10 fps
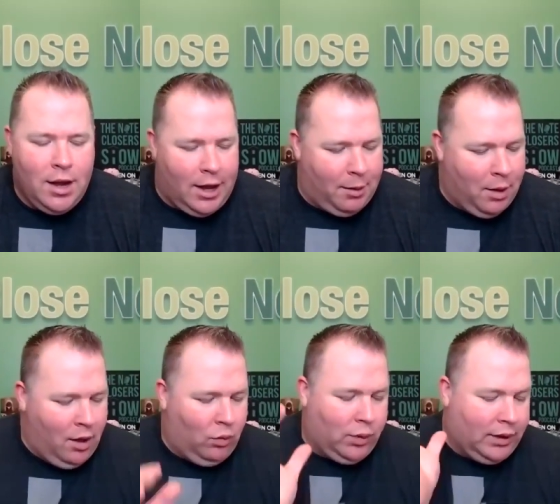Uh,
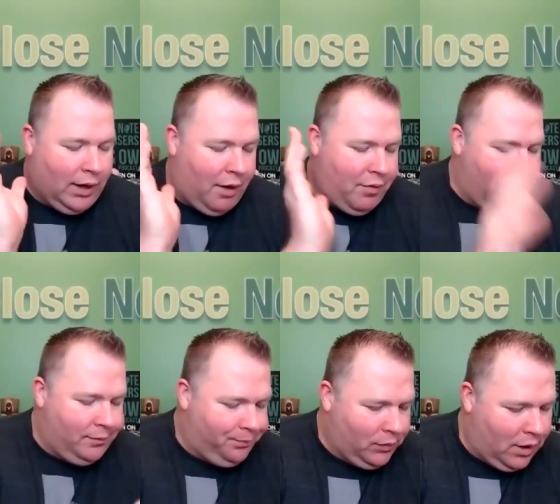would love it
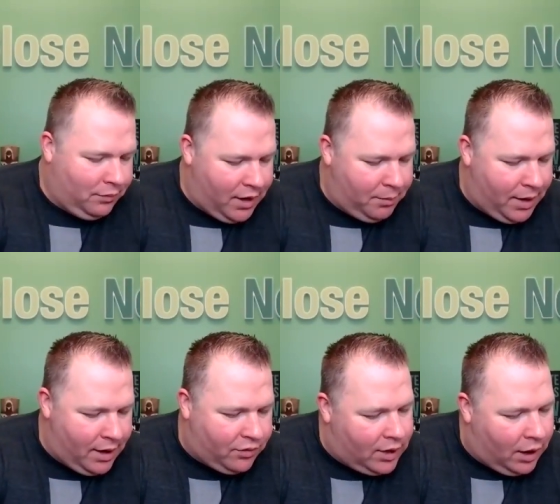if
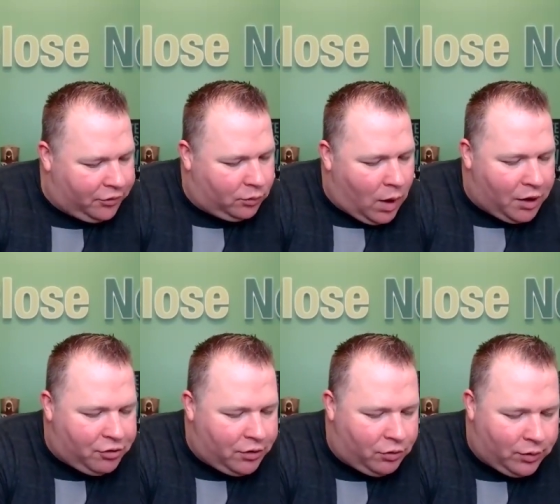anybody else is
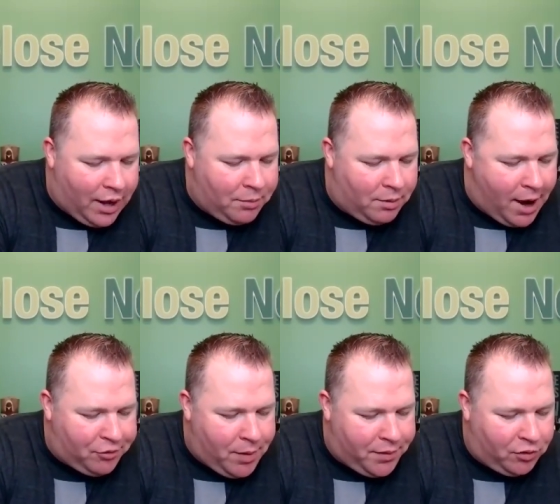watching this who came to the
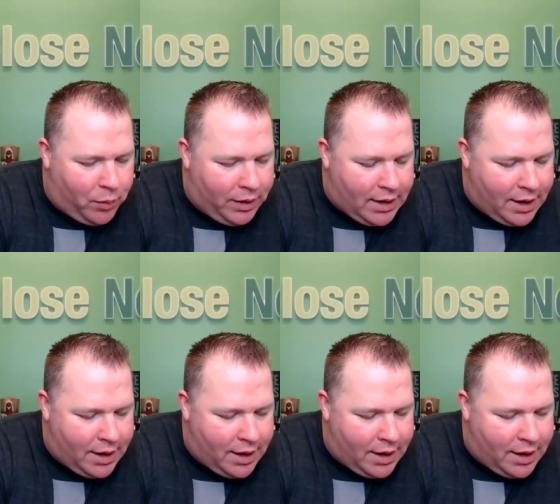mastermind this weekend.